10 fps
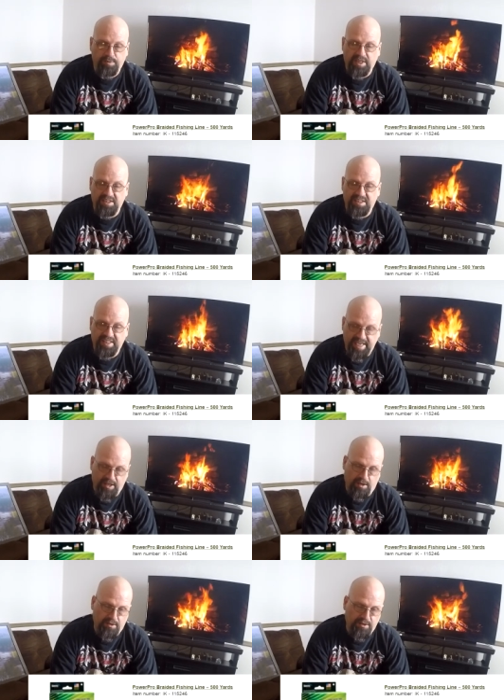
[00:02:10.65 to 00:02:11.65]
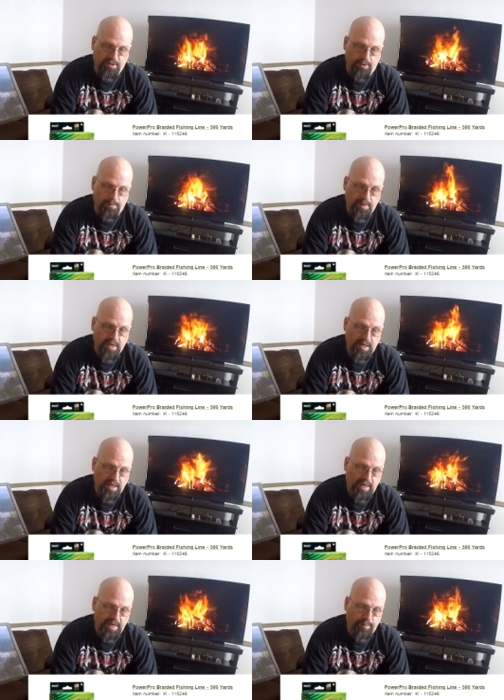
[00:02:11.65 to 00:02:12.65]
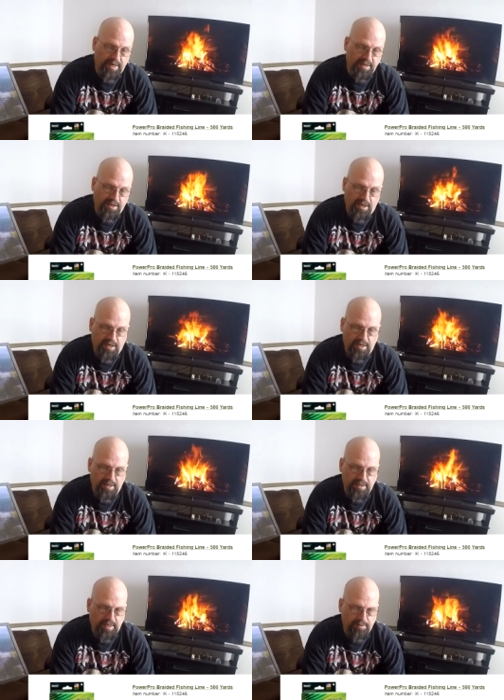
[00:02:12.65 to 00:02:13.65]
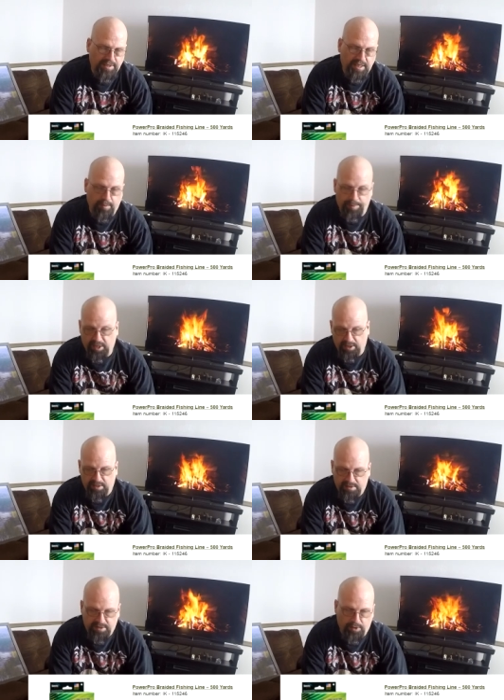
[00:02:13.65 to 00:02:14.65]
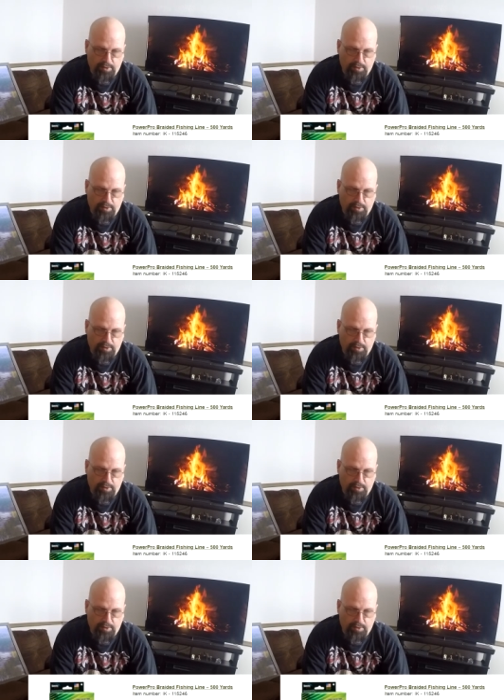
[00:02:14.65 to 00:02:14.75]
It was on sale, so I, what I done, it, it was like Cabela's, you know,